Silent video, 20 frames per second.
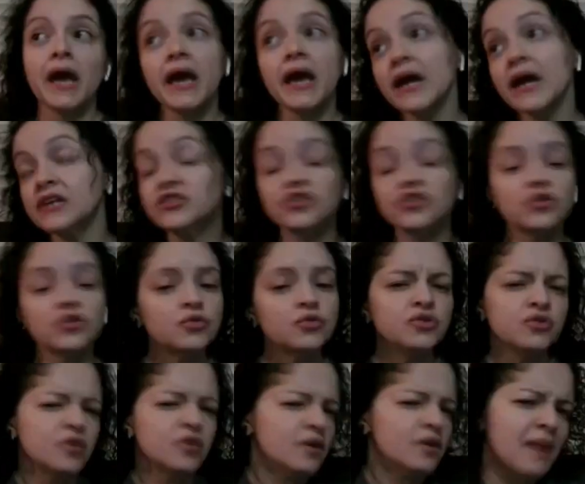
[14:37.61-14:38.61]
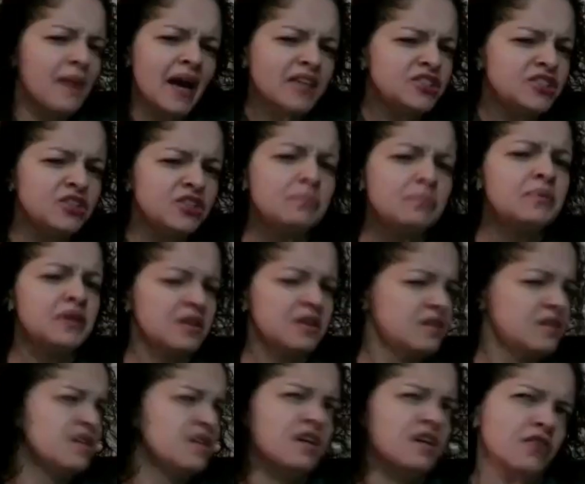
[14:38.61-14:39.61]
And so, imagine
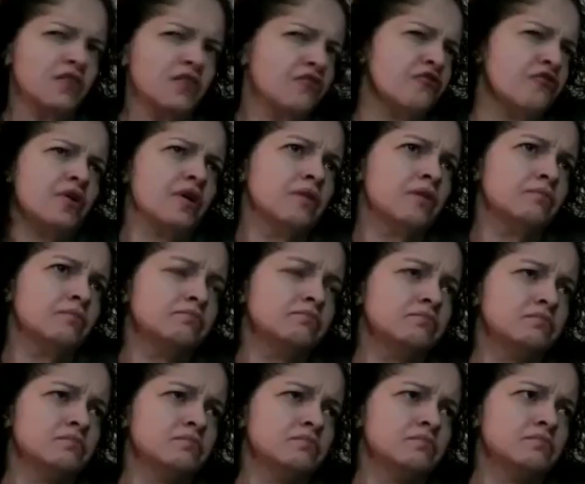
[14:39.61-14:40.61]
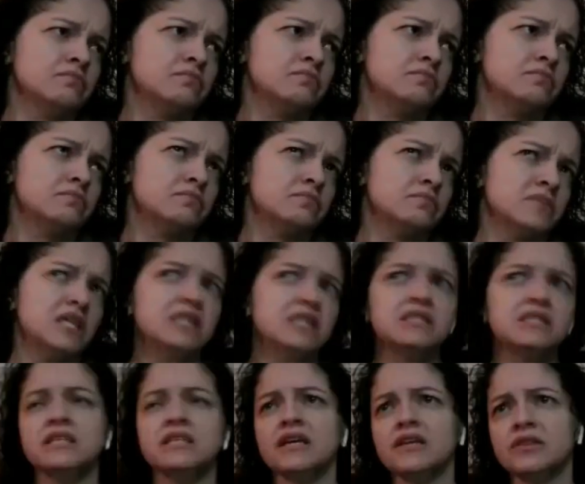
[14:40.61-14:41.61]
being there from,
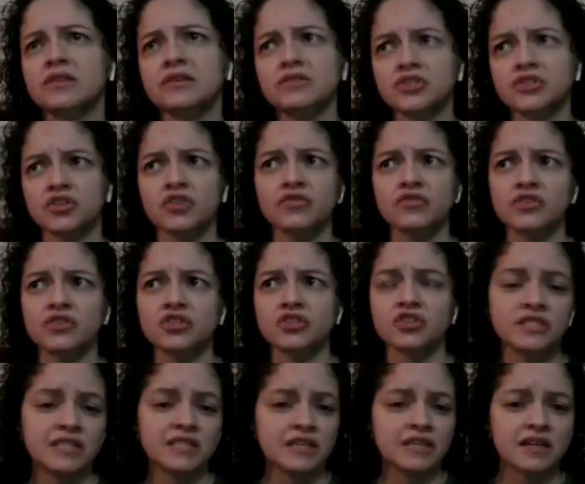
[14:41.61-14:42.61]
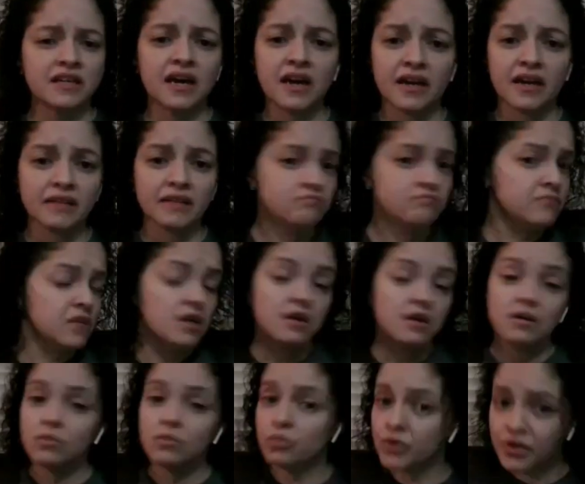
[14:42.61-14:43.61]
let's say the service starts at 9.
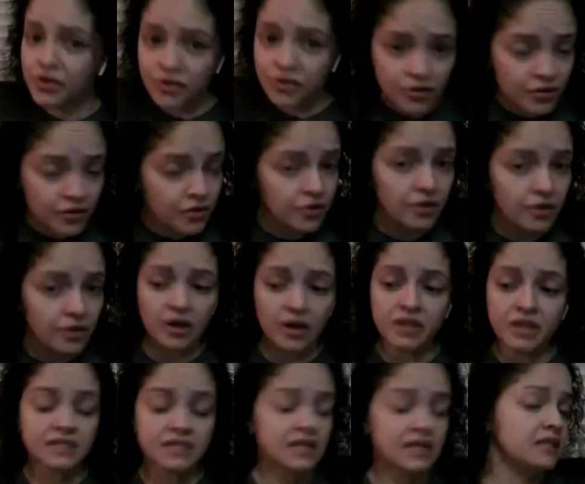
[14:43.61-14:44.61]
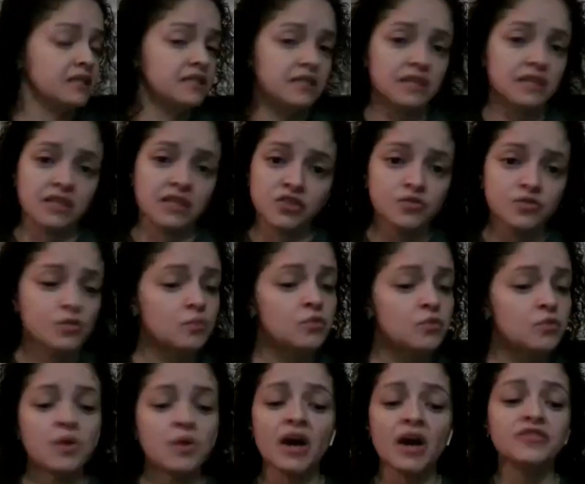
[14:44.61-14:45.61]
When you're assigned to kids
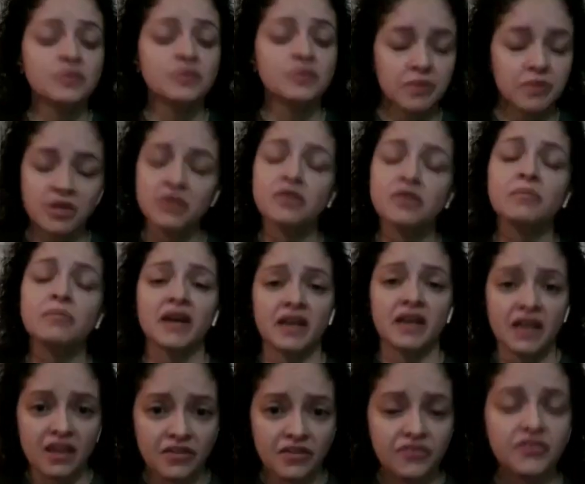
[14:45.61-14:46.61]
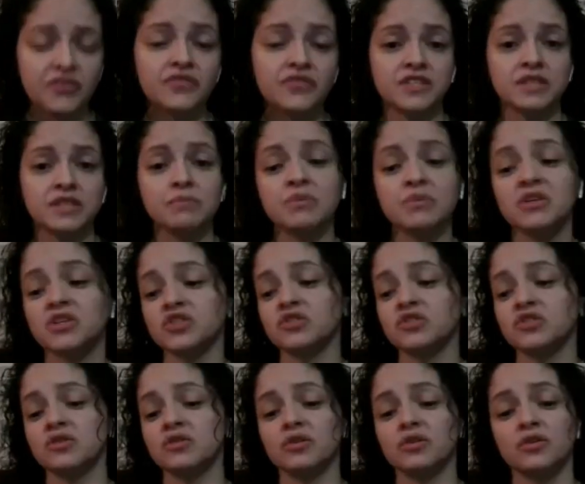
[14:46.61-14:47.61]
room, you have to be there by 8:15
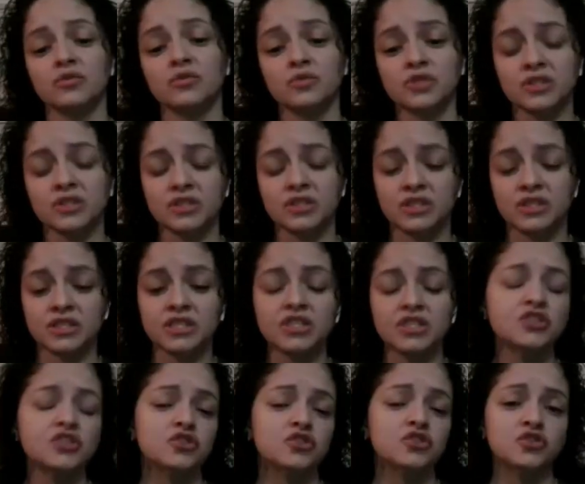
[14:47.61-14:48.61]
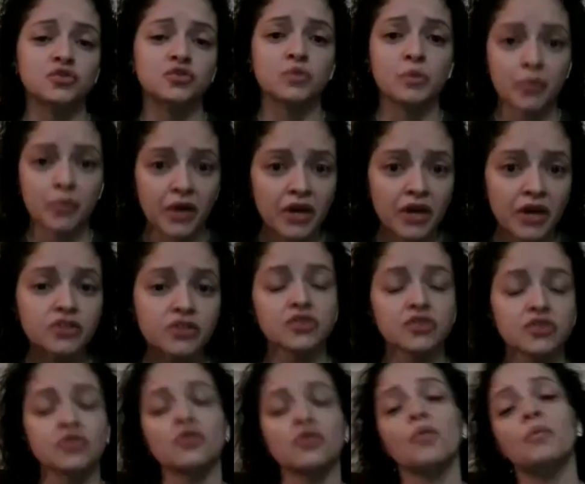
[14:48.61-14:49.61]
because the sisters do a prayer
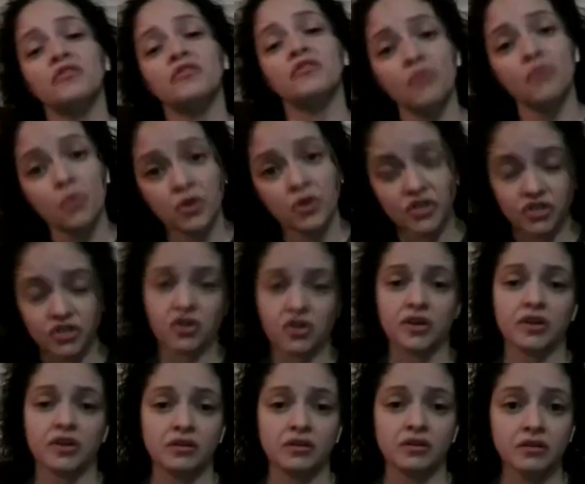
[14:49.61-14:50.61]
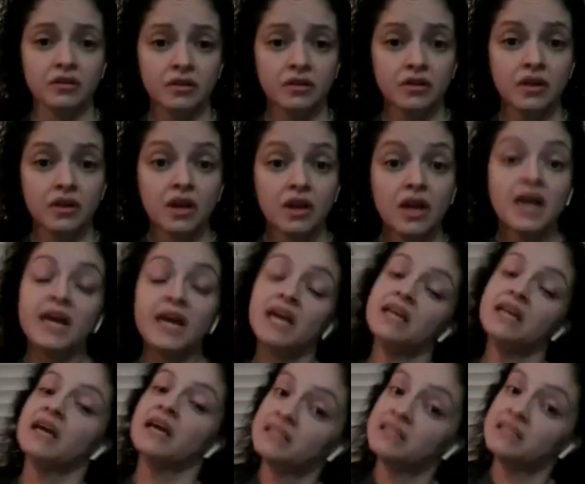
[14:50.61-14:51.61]
circle before starting.
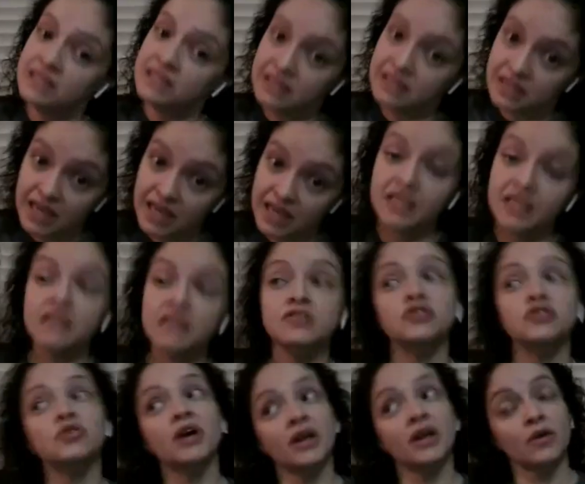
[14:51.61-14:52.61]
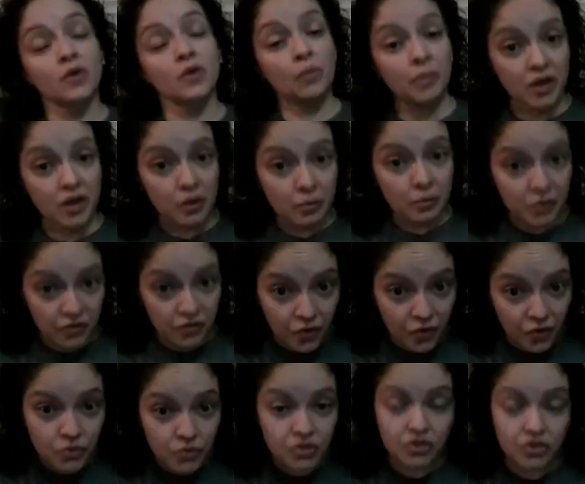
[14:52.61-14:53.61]
And not to say that you got to go pick up your
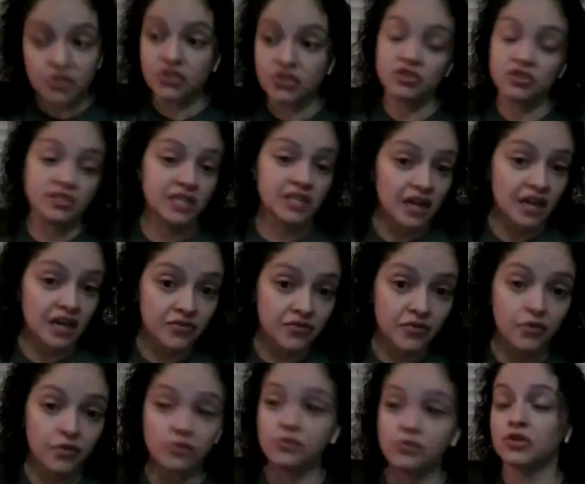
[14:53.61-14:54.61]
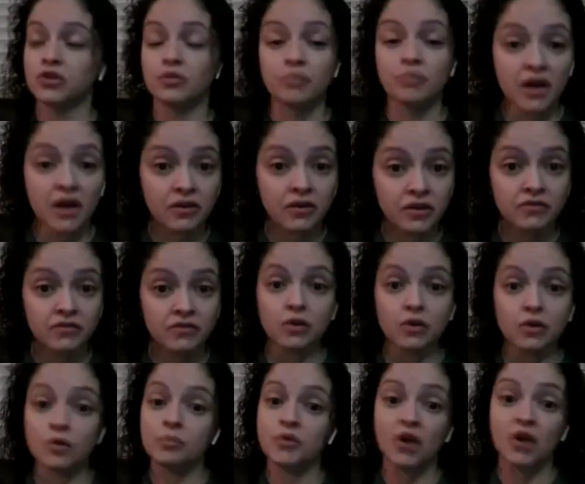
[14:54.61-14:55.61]
folders, your tithe folder, your brown
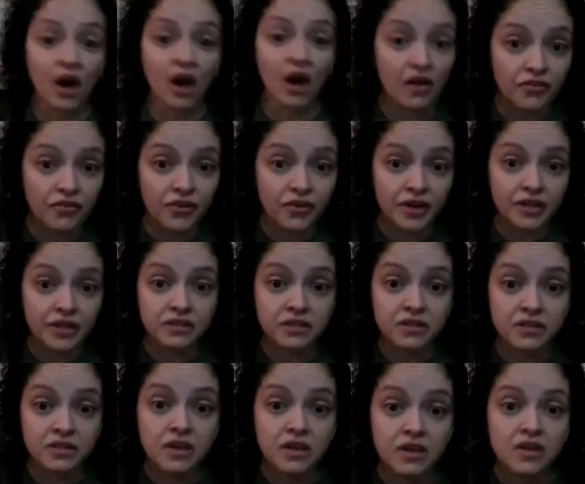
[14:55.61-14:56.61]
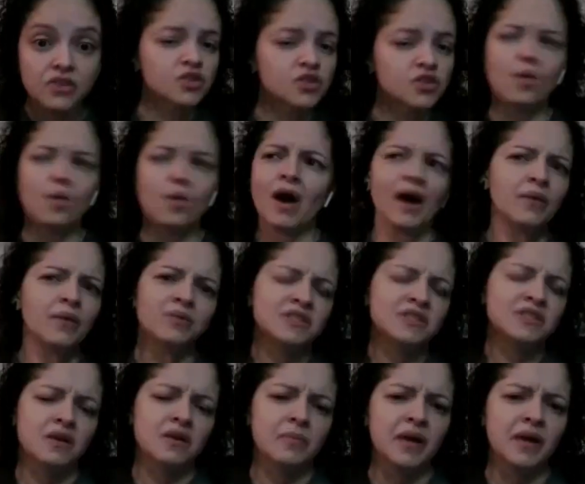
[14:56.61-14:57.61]
envelope, your offerings. So I
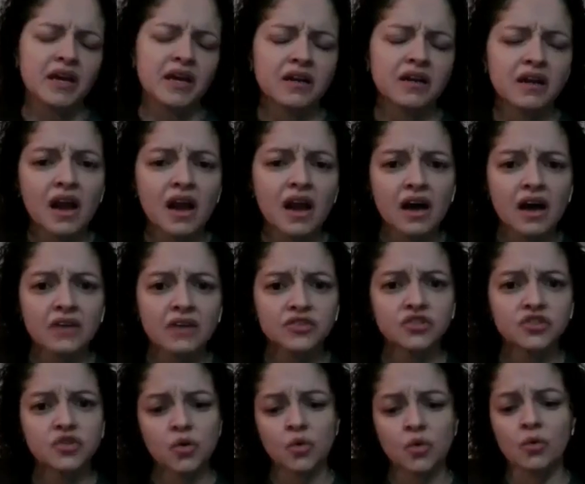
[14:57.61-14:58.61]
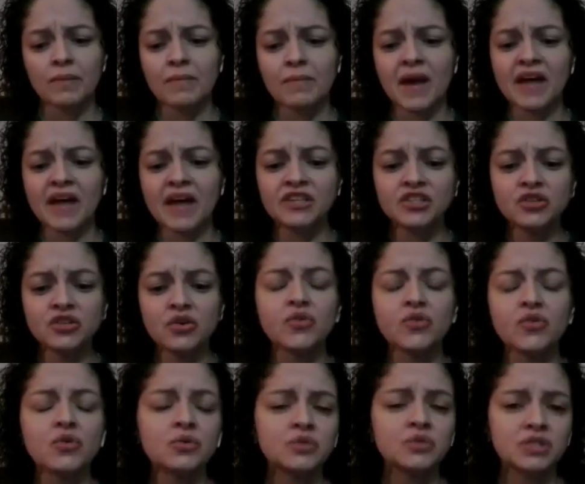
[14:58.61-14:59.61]
was there by 8 o'clock. So imagine
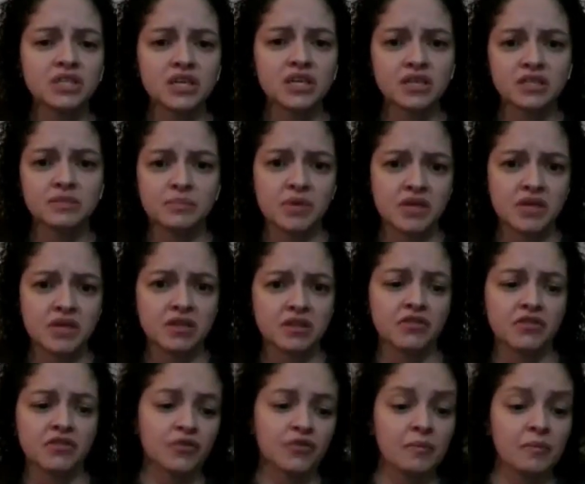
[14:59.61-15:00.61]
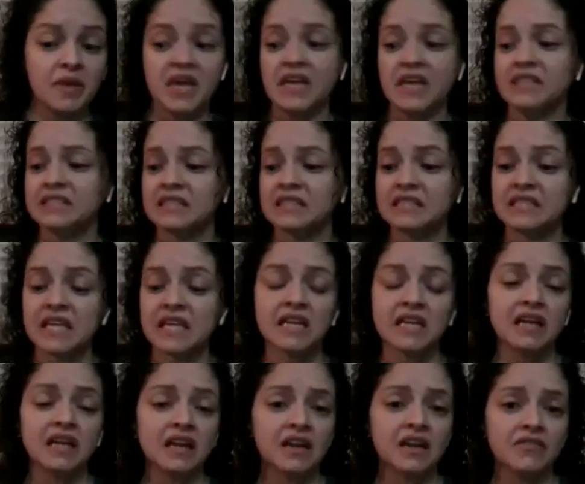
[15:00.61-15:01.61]
all those kids being there from 8 to
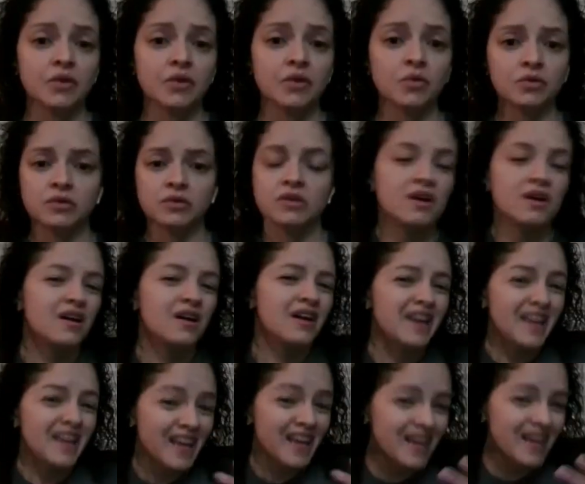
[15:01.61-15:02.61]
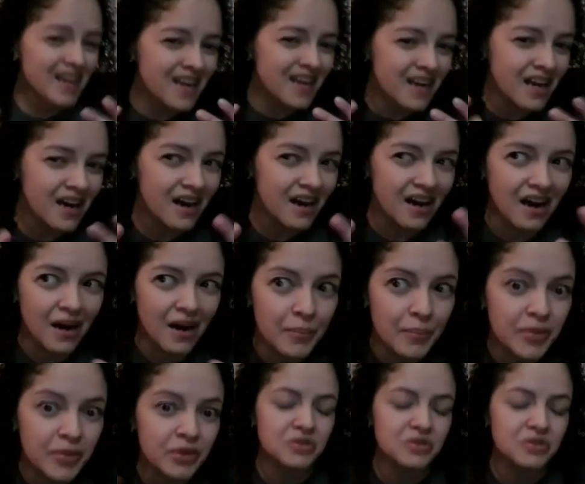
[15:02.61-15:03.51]
10, 11 in a